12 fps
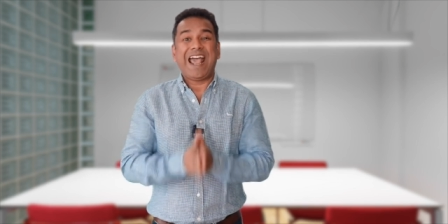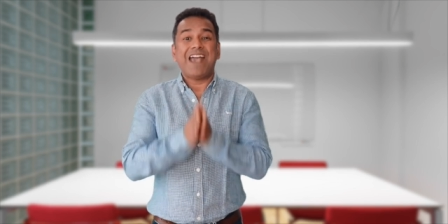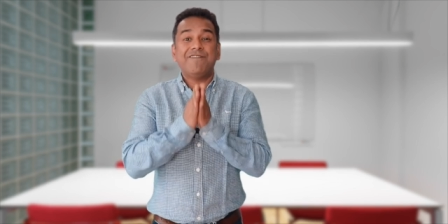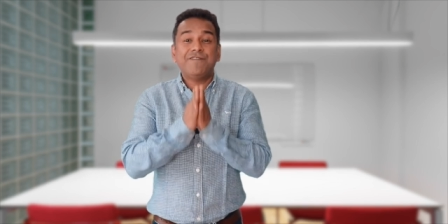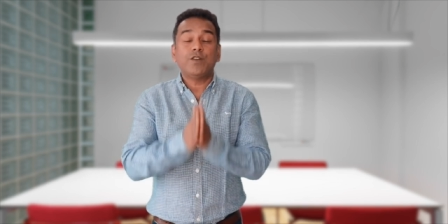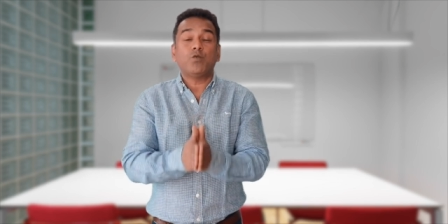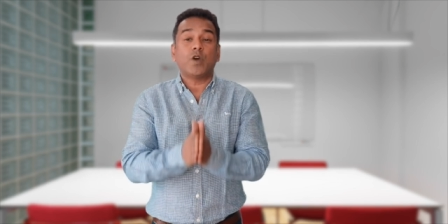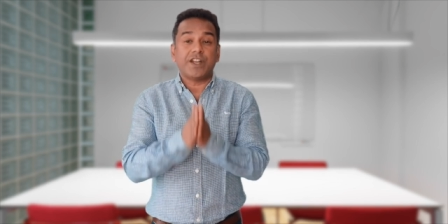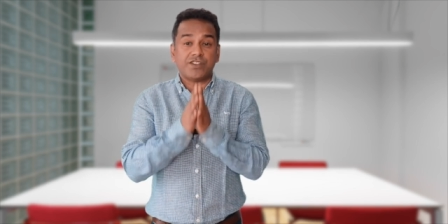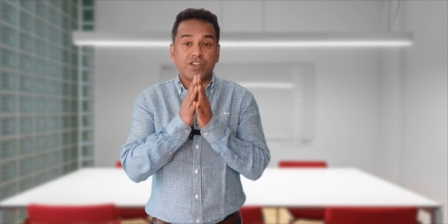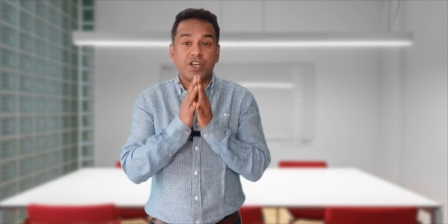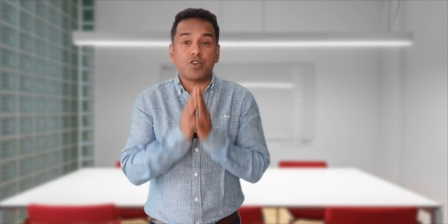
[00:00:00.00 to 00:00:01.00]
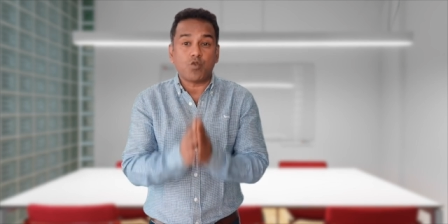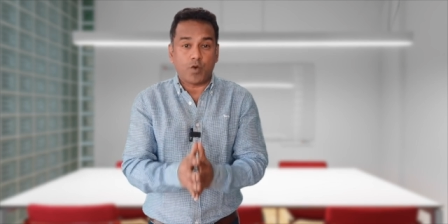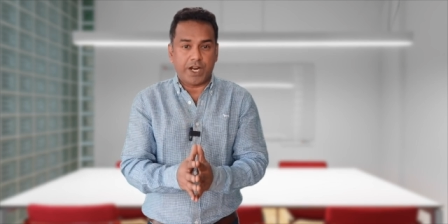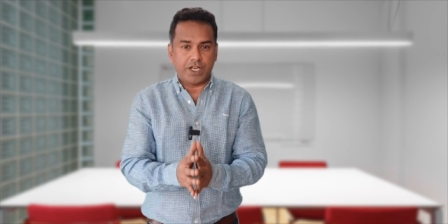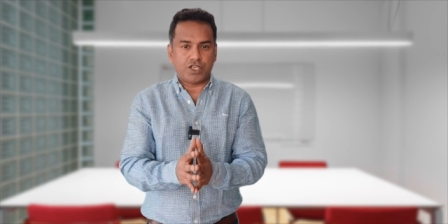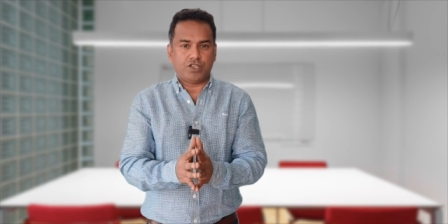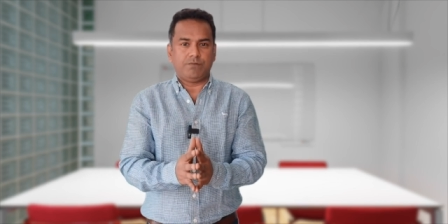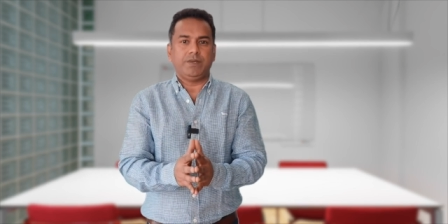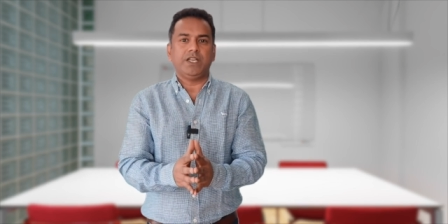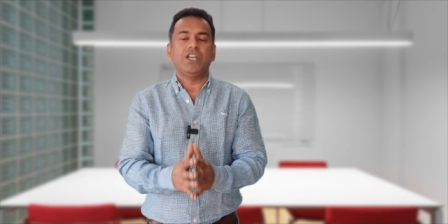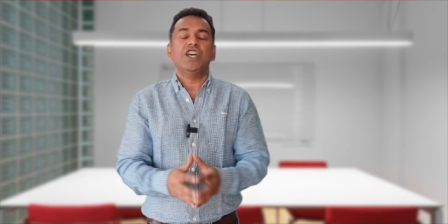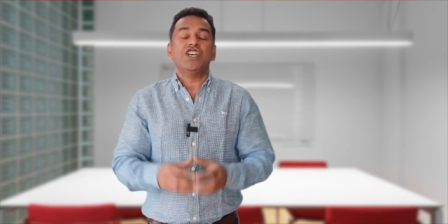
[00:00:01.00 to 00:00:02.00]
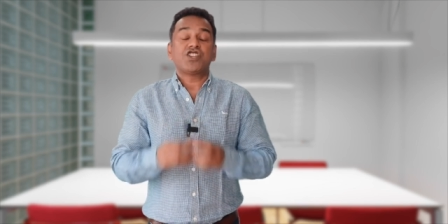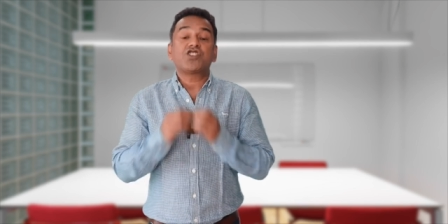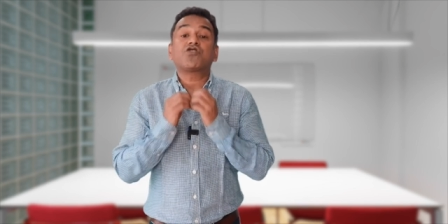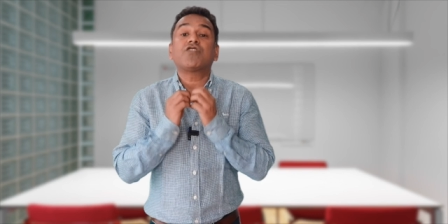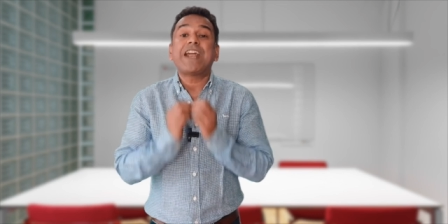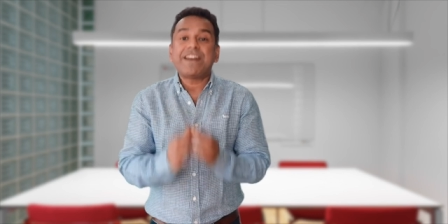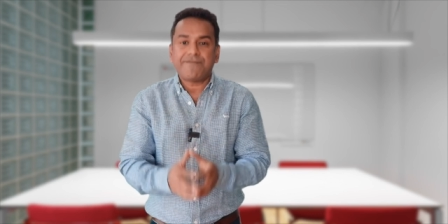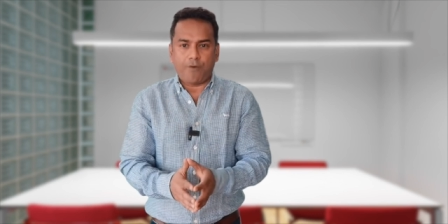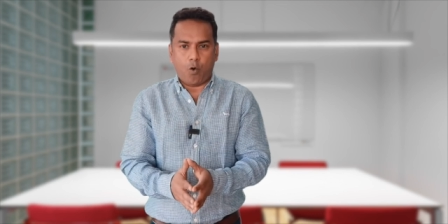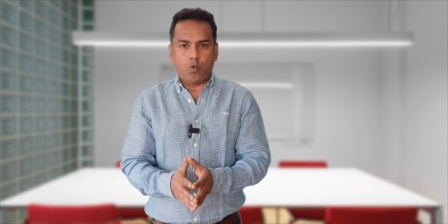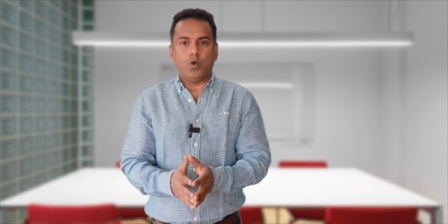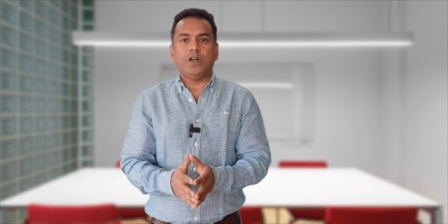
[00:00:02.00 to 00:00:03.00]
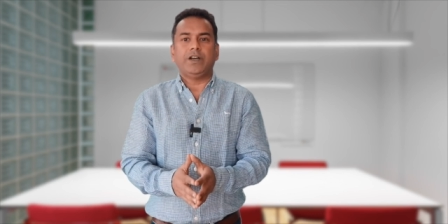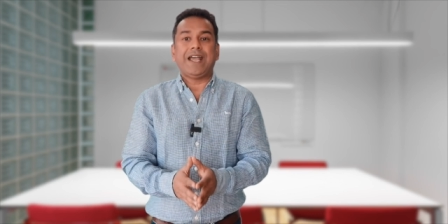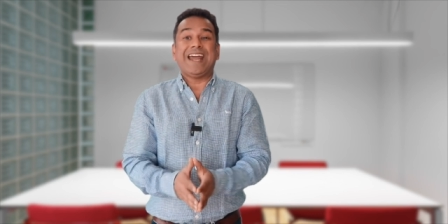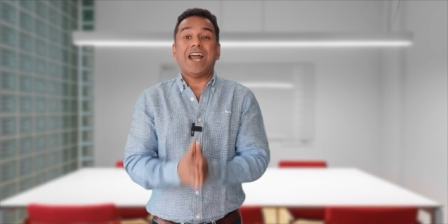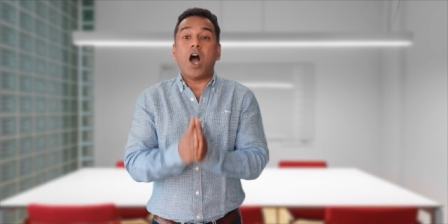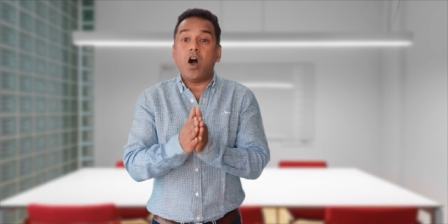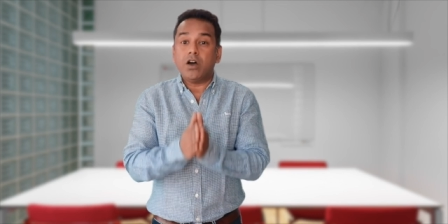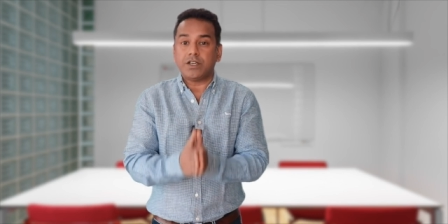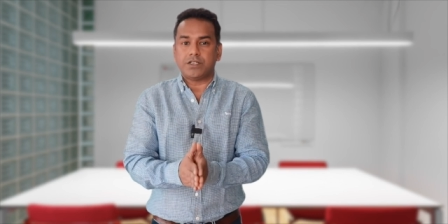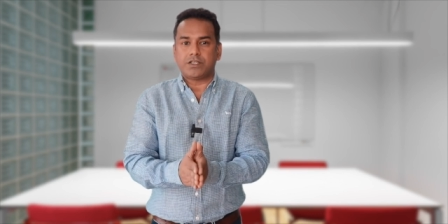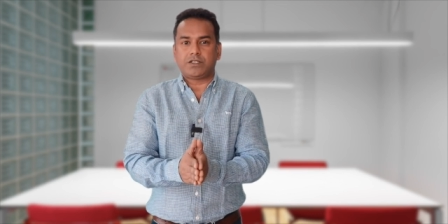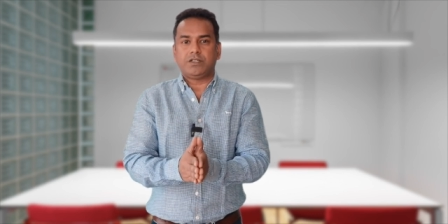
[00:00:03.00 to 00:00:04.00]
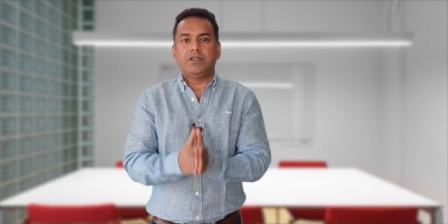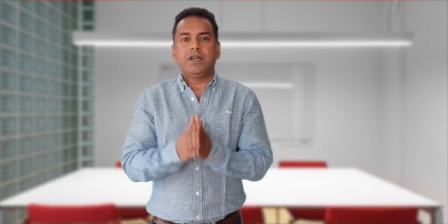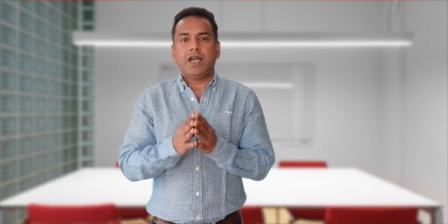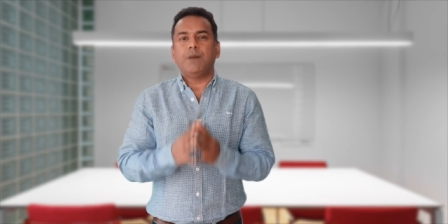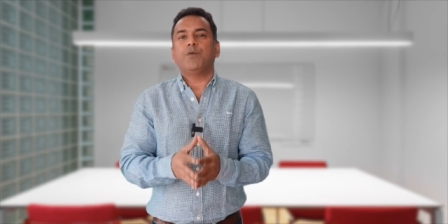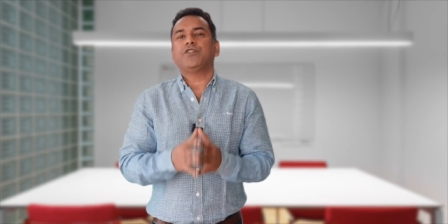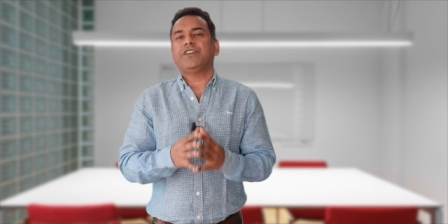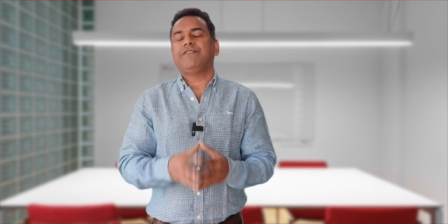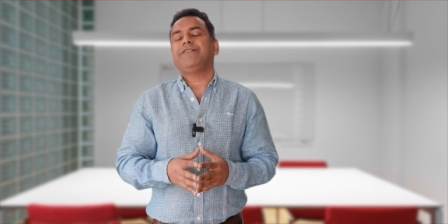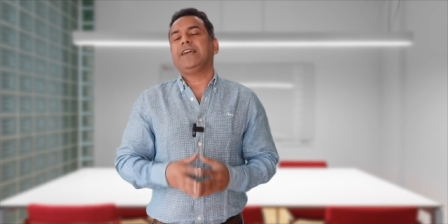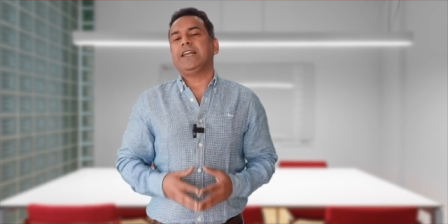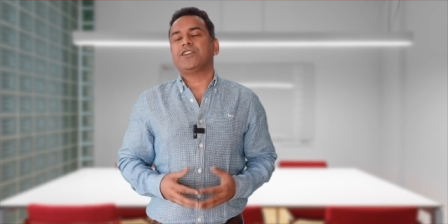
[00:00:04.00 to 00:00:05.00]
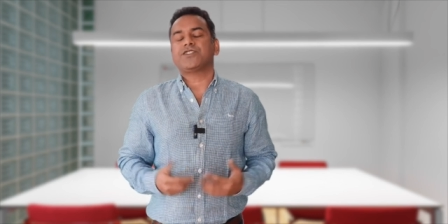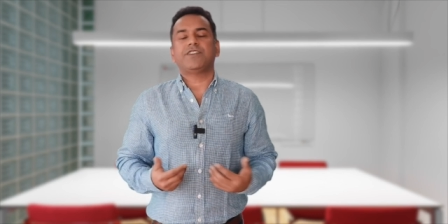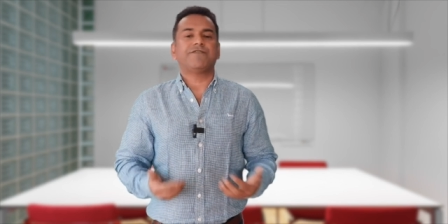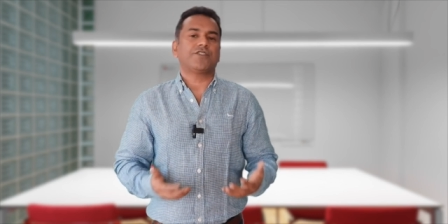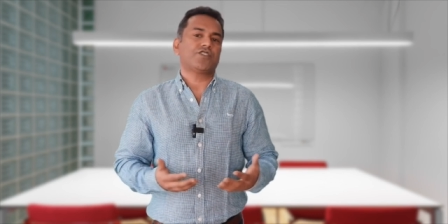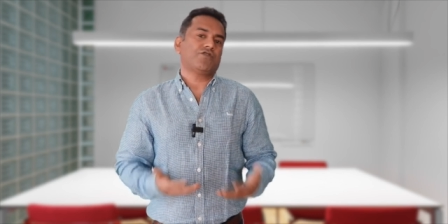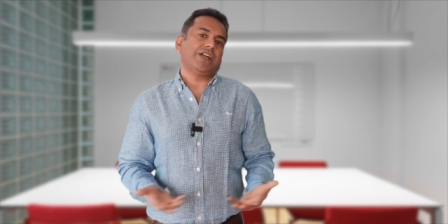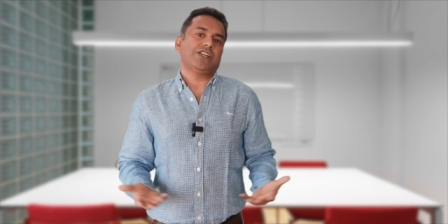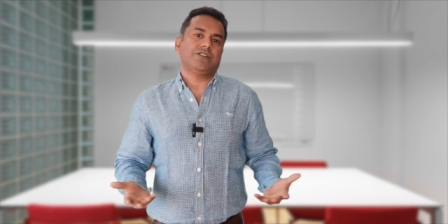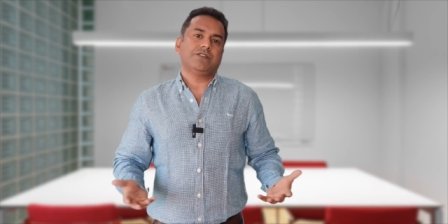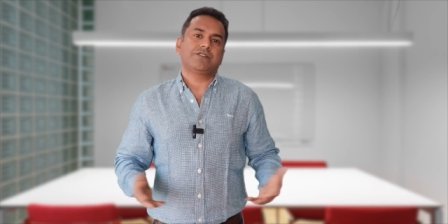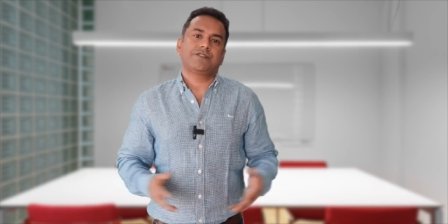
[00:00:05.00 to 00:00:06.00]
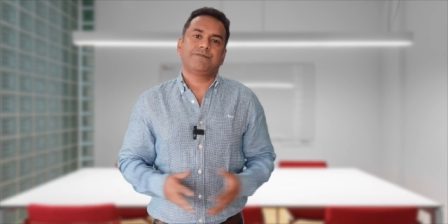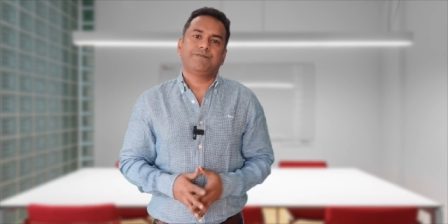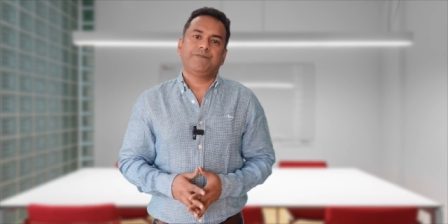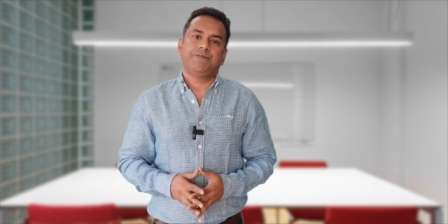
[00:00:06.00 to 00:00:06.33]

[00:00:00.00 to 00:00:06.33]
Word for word: Everyone is encouraged to be straightforward and honest about their feelings and frustrations.